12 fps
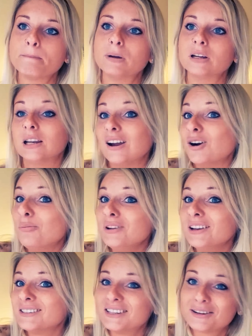But I hope
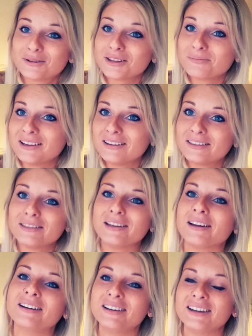you guys stick with me.
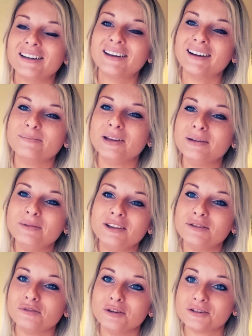Maybe
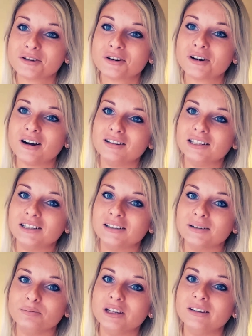in the future
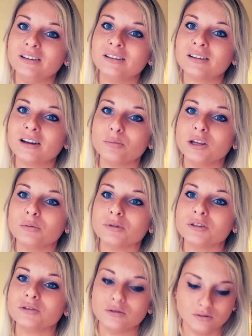I'll be
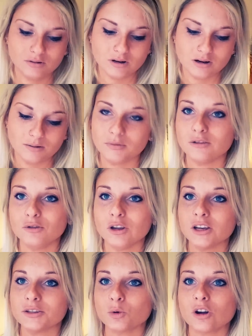able to give you
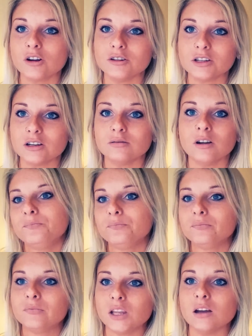guys more content
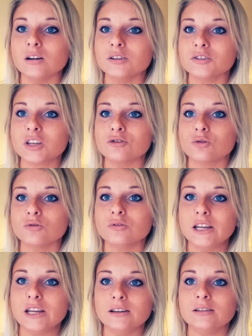at a scheduled
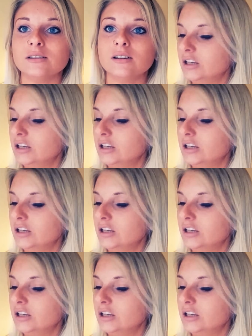date.